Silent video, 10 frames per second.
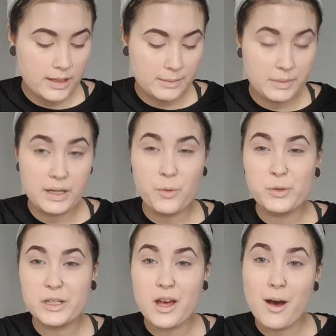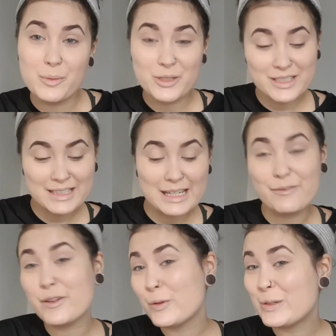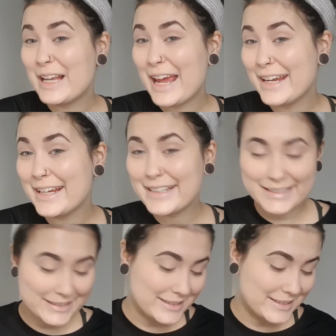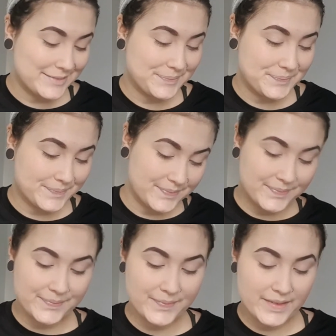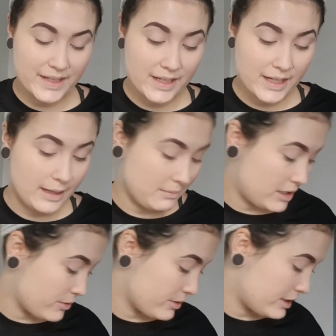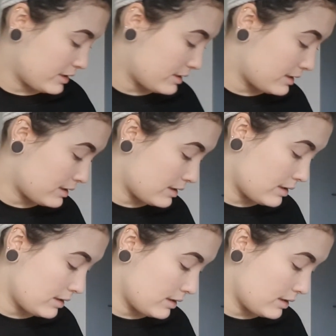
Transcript: Let me know in the comments if you'd like. I'm curious.